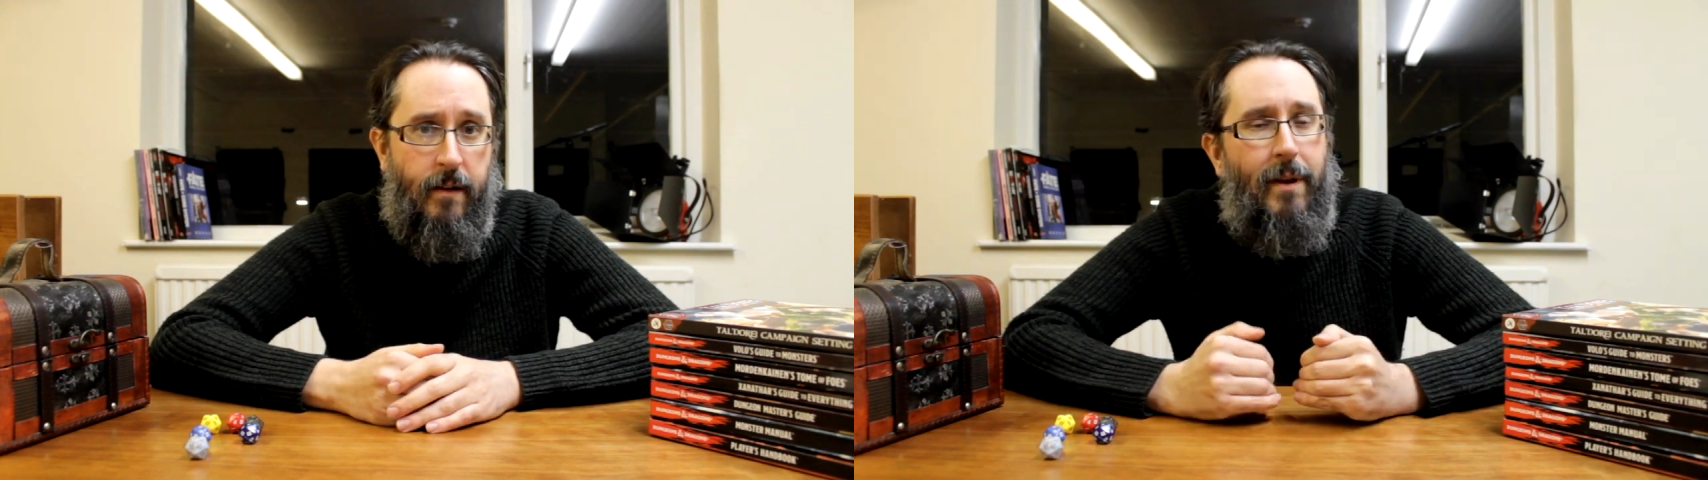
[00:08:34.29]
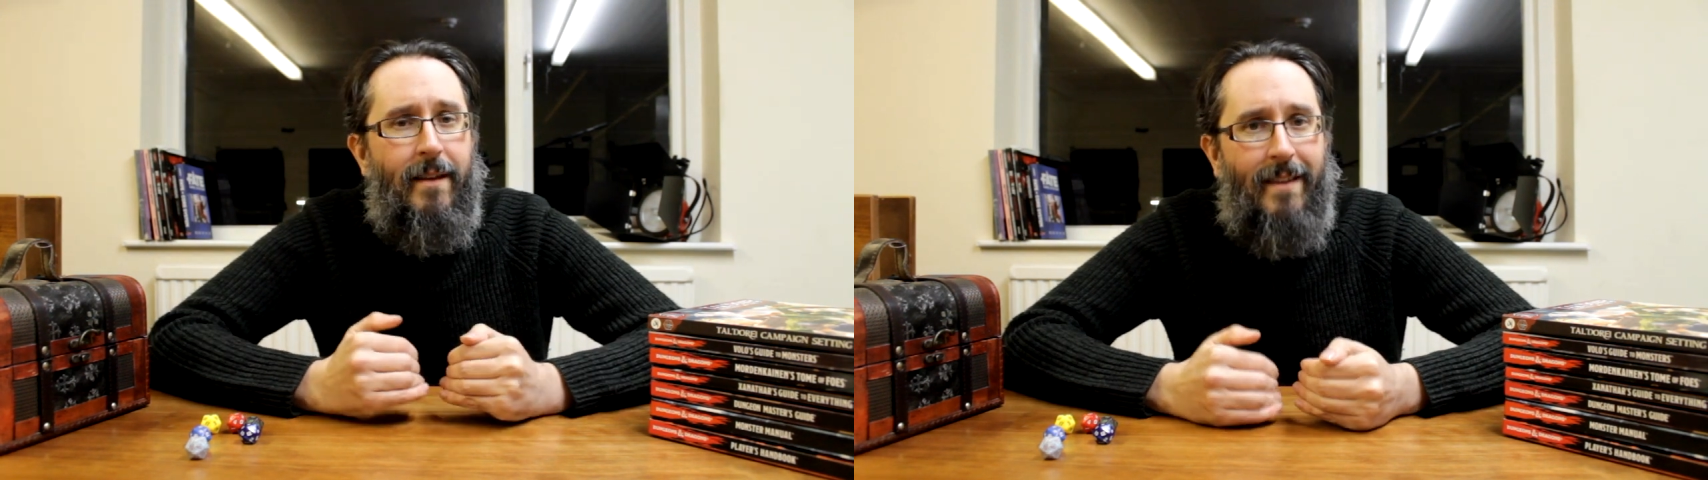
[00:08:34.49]

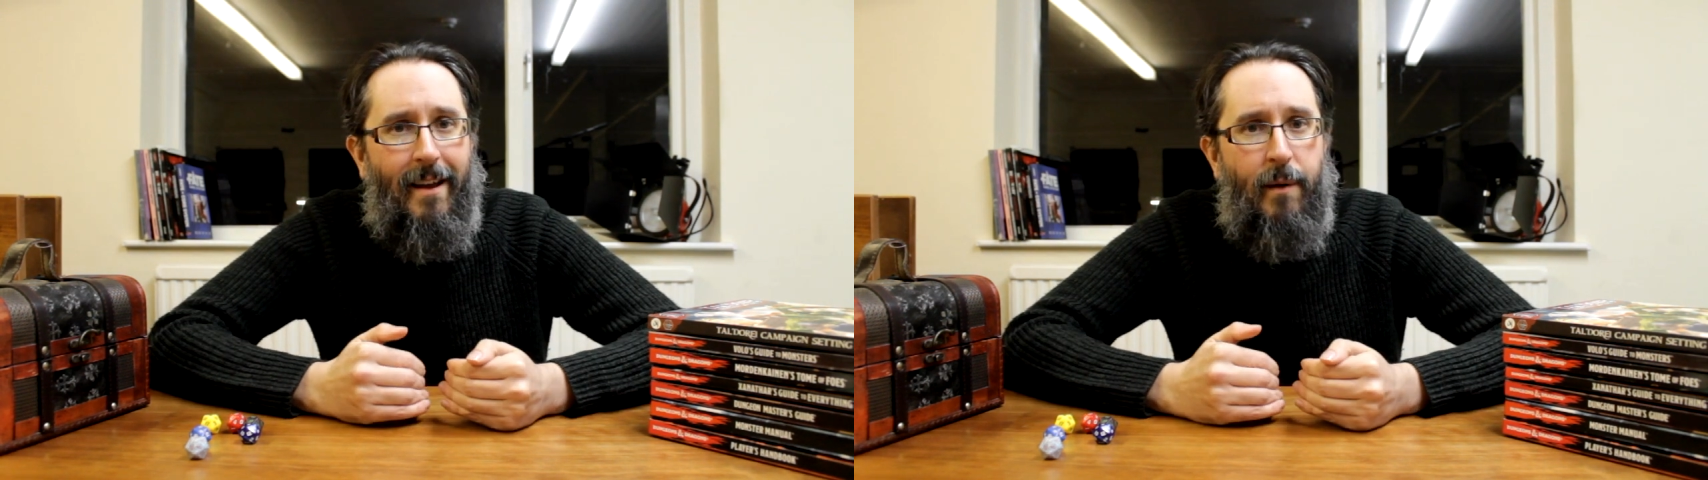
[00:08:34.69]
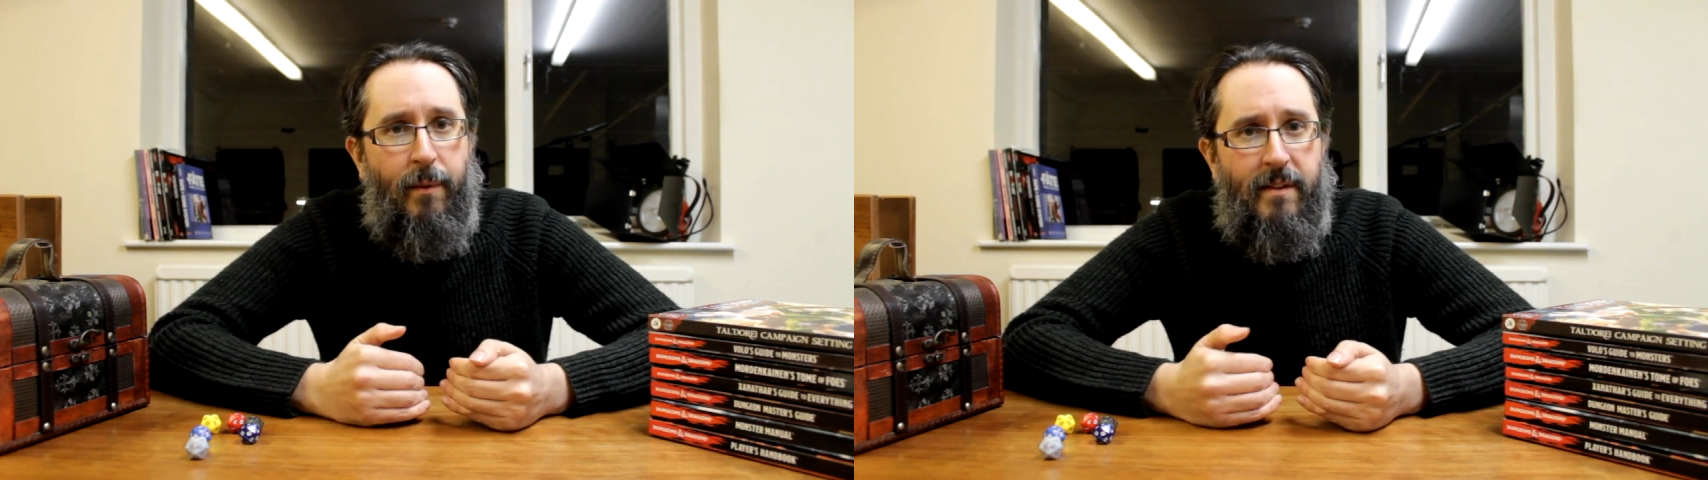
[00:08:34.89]
When I say
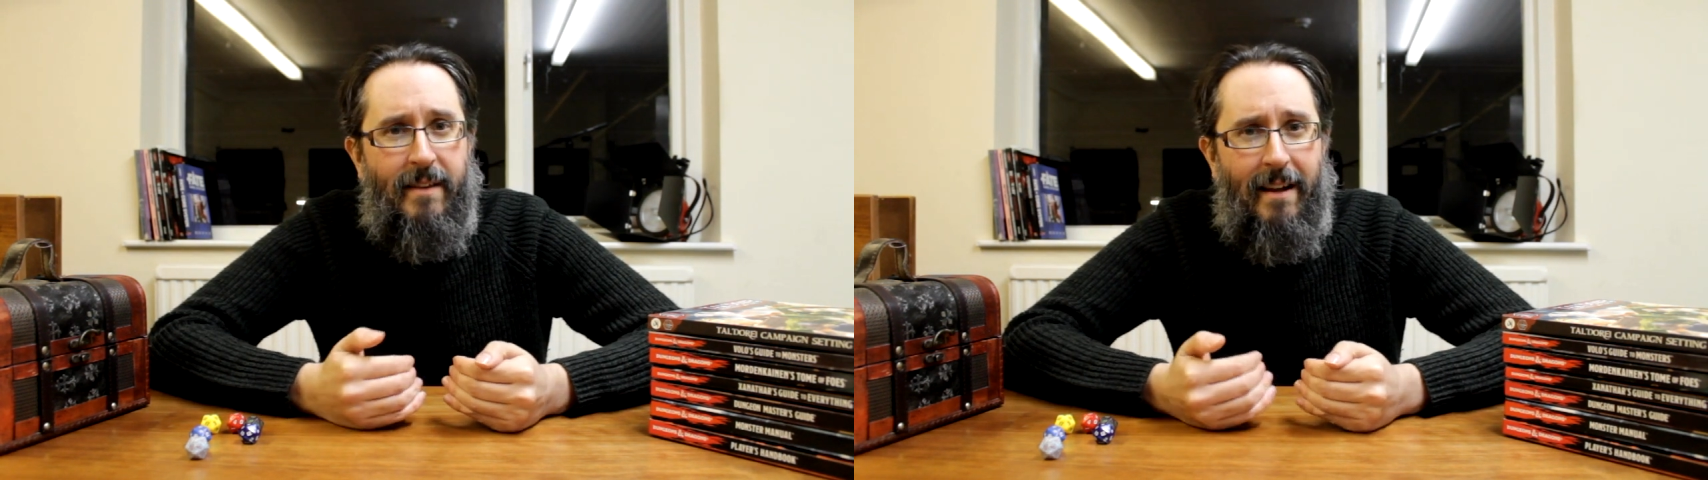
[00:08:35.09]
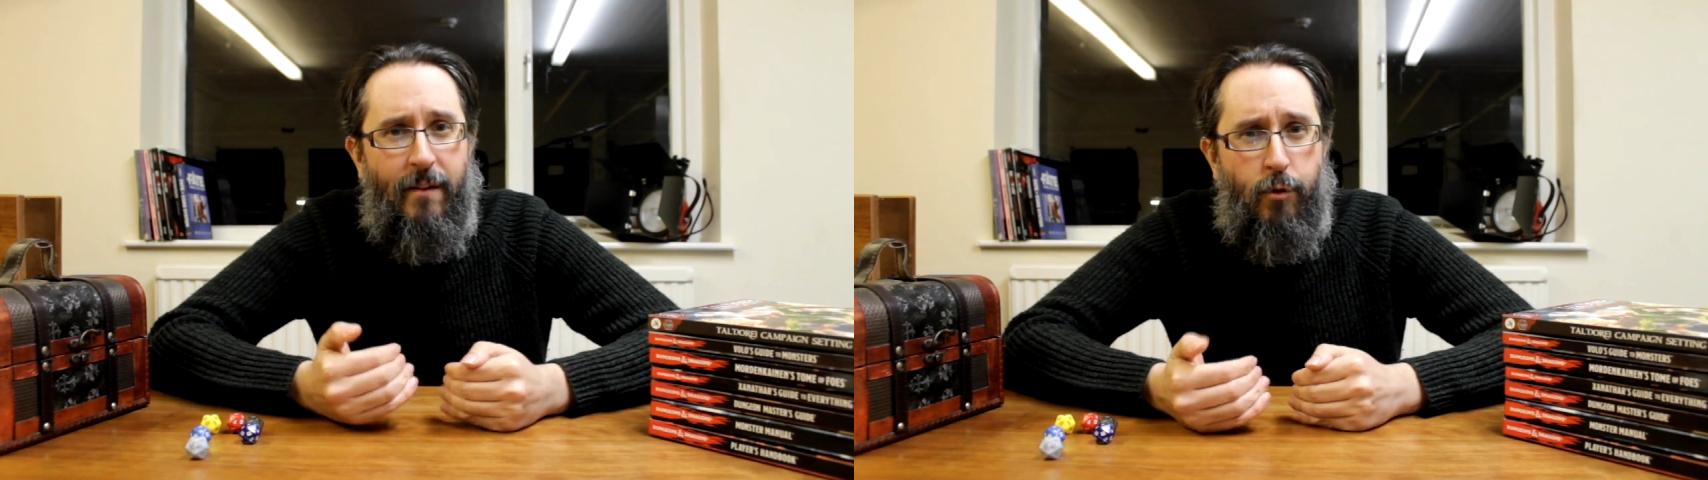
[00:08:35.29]
I want to
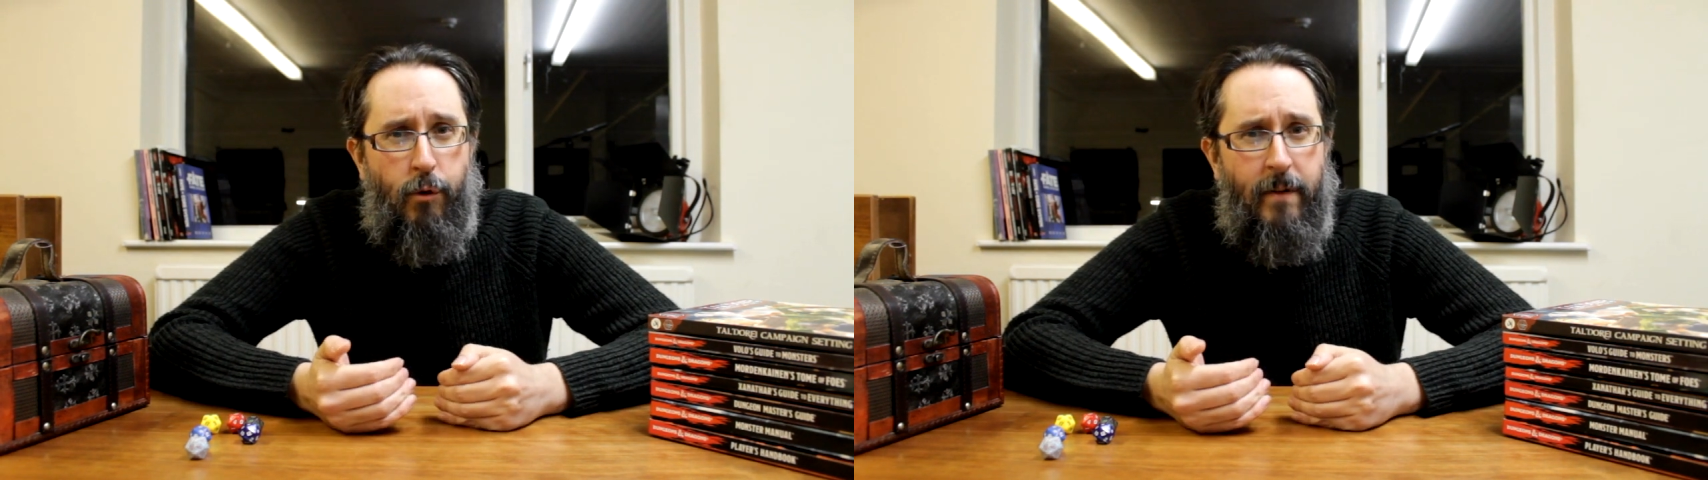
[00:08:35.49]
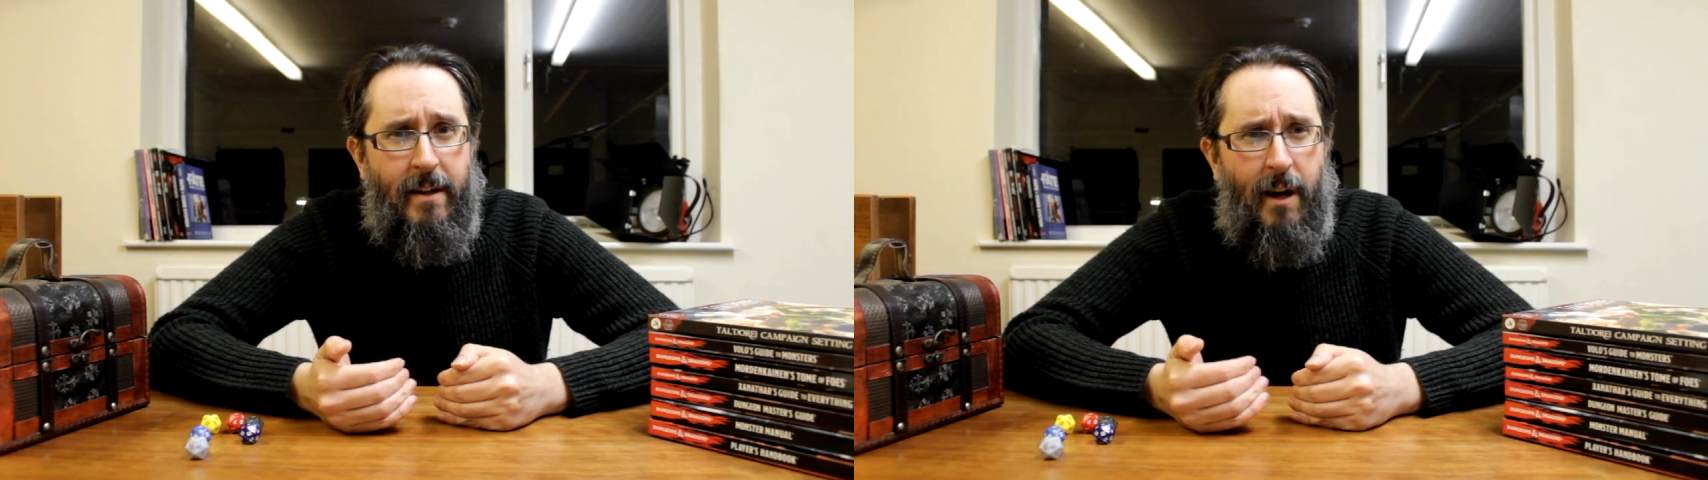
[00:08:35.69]
tell a story,